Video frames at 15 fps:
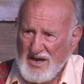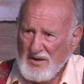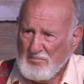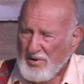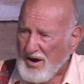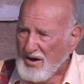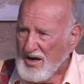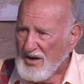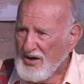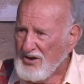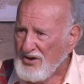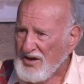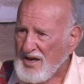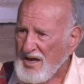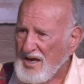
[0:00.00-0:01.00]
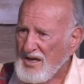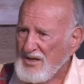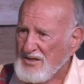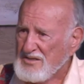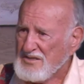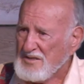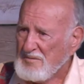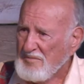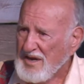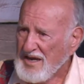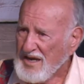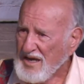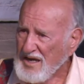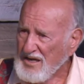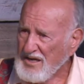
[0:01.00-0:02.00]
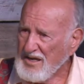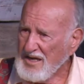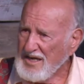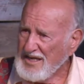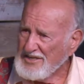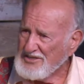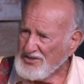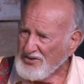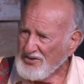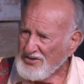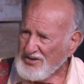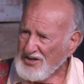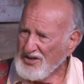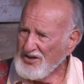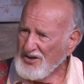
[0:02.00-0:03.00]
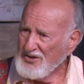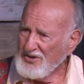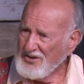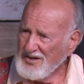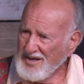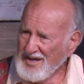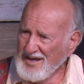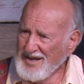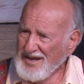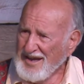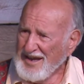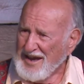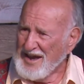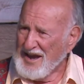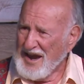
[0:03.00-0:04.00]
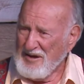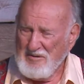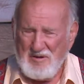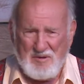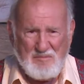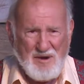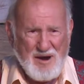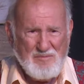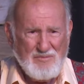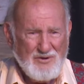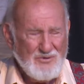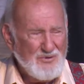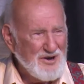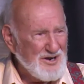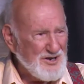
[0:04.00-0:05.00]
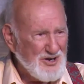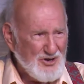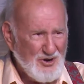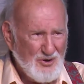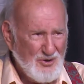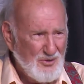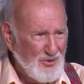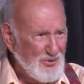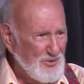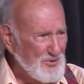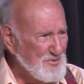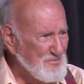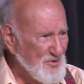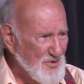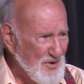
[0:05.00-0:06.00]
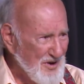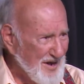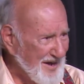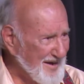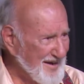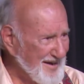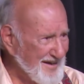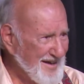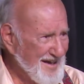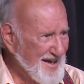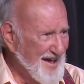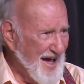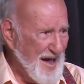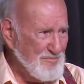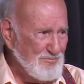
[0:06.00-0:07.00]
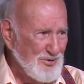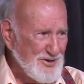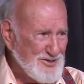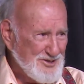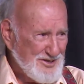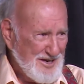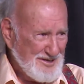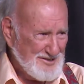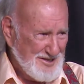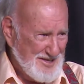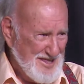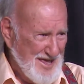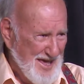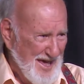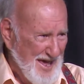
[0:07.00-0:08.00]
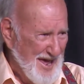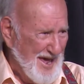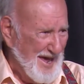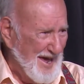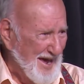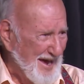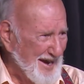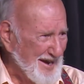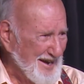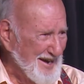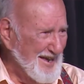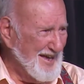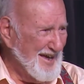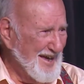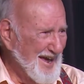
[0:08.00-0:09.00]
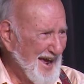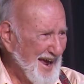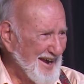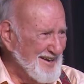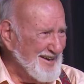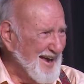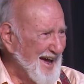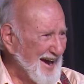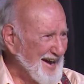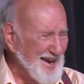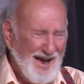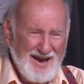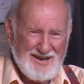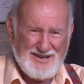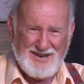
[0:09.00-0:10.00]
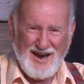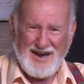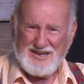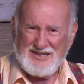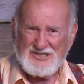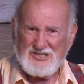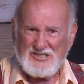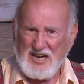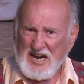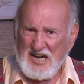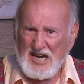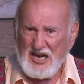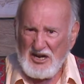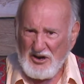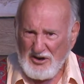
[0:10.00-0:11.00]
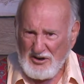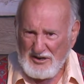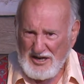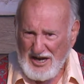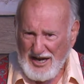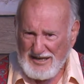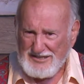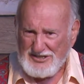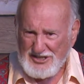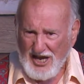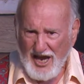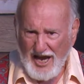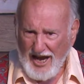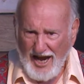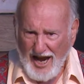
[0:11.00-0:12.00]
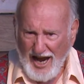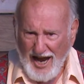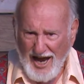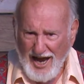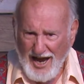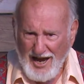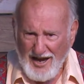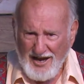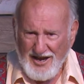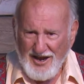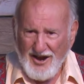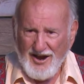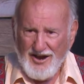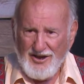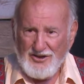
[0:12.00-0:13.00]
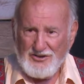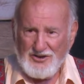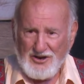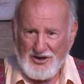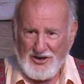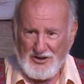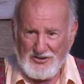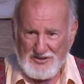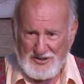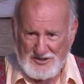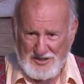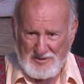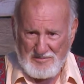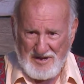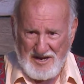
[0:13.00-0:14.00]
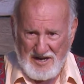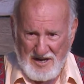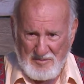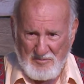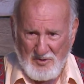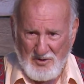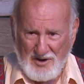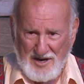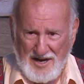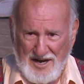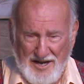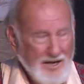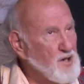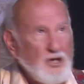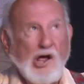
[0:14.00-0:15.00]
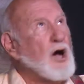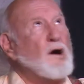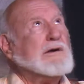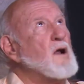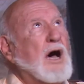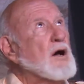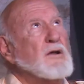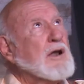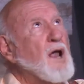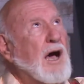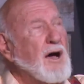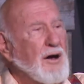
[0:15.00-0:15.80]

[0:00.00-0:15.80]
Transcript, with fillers: park it on hills to make it a little easier, you know. And I remember one cold morning, I'm pushing this thing, and I distinctly heard God say, you going to do this to me anymore, Gail? No, no.